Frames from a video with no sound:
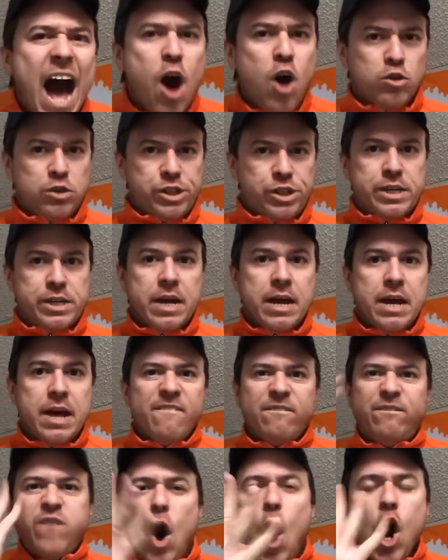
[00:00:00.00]
4
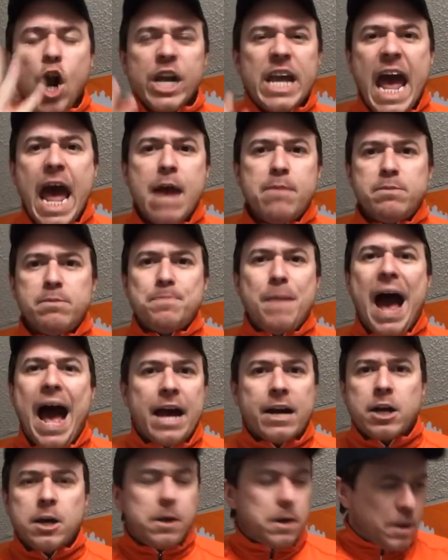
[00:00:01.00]
games by a
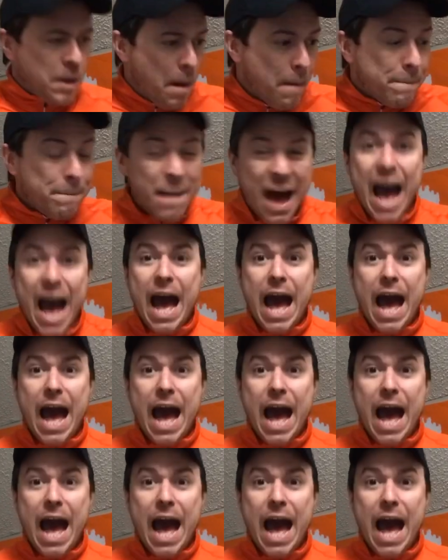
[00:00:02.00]
combined total